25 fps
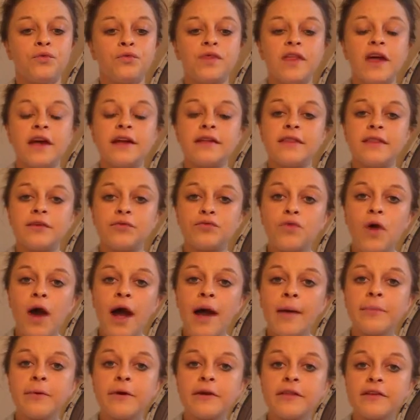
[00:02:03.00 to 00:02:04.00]
the
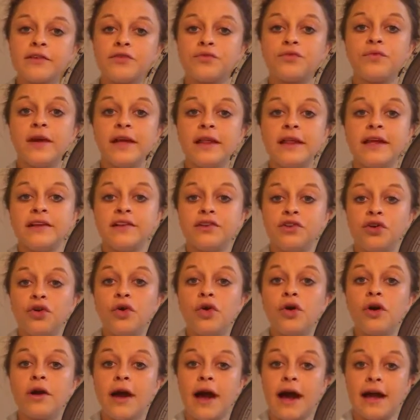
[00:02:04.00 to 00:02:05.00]
Wright brothers really
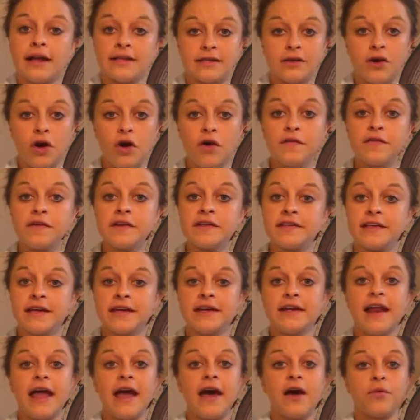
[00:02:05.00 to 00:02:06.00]
taught us,
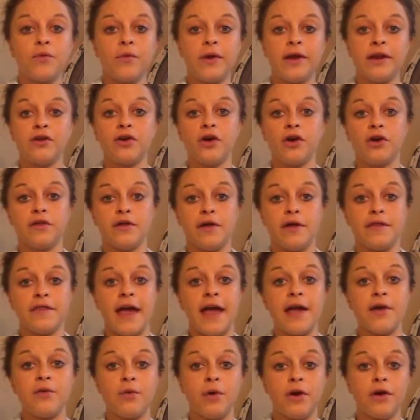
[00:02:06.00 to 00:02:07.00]
obviously now we know that
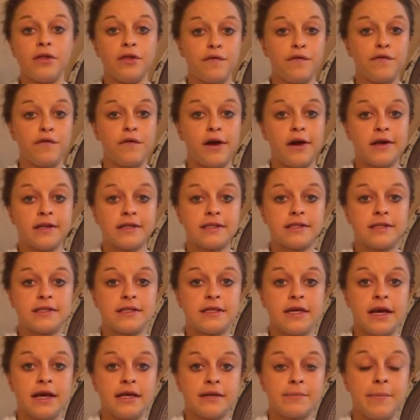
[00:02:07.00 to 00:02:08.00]
they were the
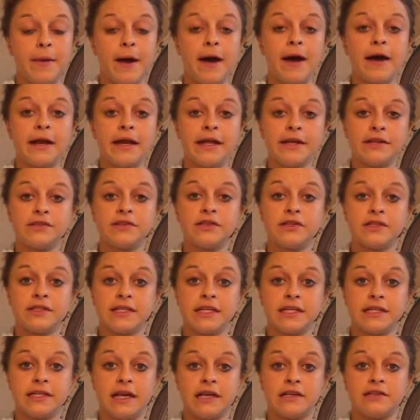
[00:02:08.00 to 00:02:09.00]
first party to
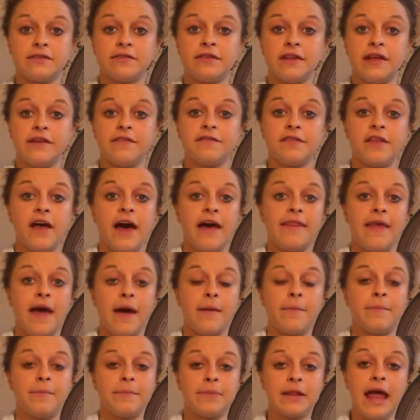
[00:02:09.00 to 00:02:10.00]
successfully fly
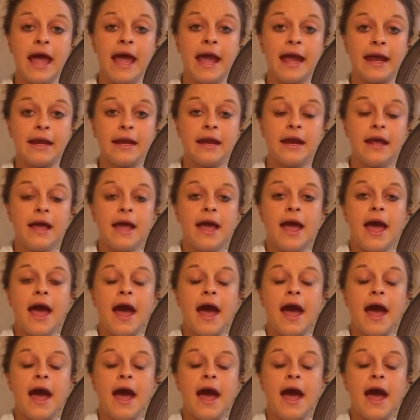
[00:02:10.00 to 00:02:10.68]
that plane,